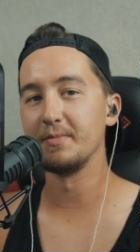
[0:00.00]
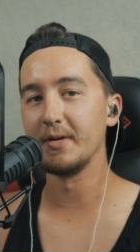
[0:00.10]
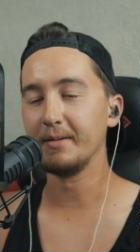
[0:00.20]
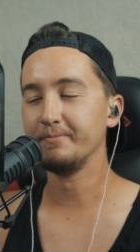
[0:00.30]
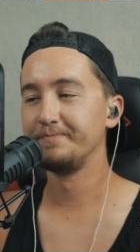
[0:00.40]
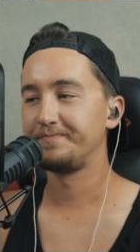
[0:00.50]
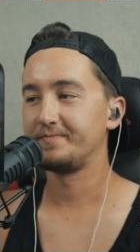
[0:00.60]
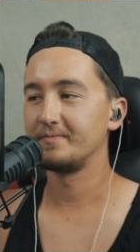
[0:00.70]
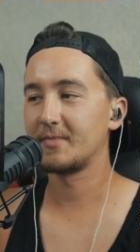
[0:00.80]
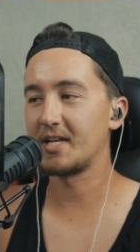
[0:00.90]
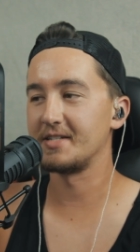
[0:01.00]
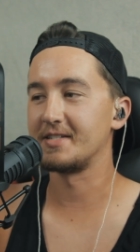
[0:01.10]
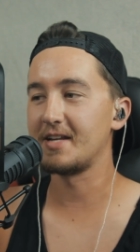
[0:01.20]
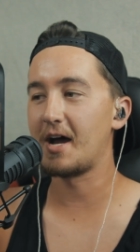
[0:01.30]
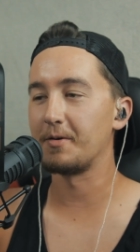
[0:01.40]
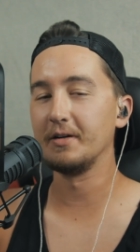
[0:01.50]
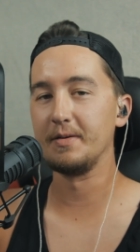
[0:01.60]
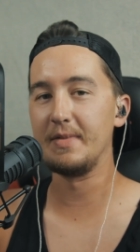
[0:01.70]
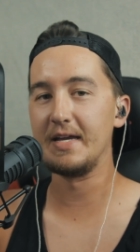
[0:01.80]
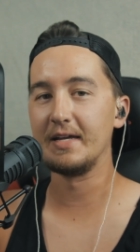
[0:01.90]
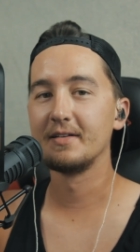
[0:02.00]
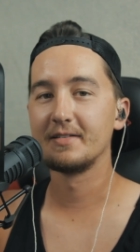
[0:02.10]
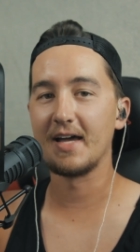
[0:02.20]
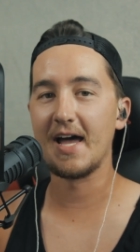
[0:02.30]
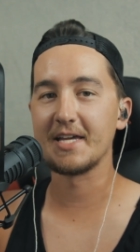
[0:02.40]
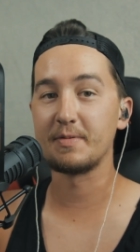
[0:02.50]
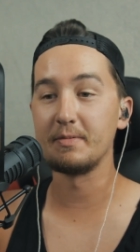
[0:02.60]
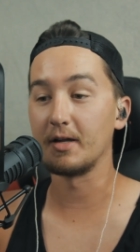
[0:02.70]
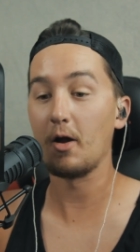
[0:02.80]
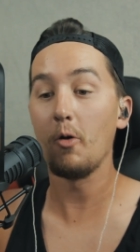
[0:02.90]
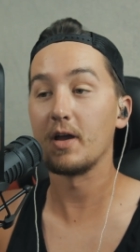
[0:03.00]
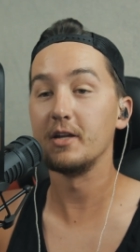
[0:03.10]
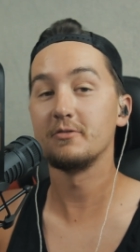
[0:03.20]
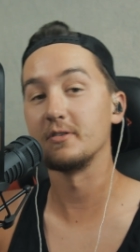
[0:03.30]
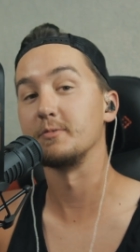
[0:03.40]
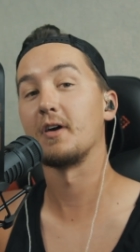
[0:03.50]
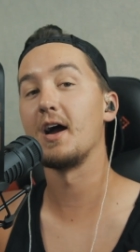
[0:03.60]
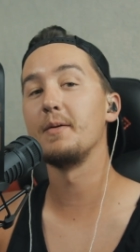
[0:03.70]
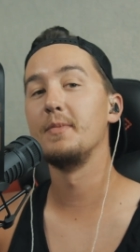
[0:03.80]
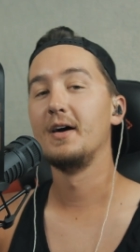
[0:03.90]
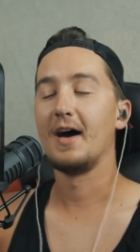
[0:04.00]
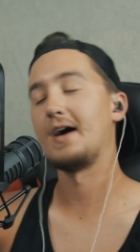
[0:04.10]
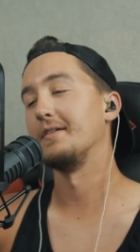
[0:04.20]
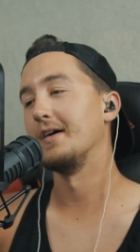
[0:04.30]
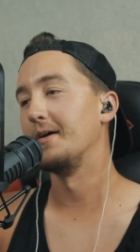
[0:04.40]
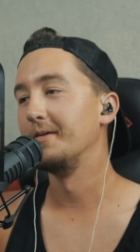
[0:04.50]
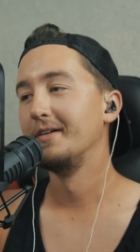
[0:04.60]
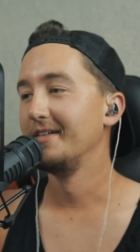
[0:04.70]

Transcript: me because it's not really me to ask people like, "Oh, can you subscribe?" I don't know.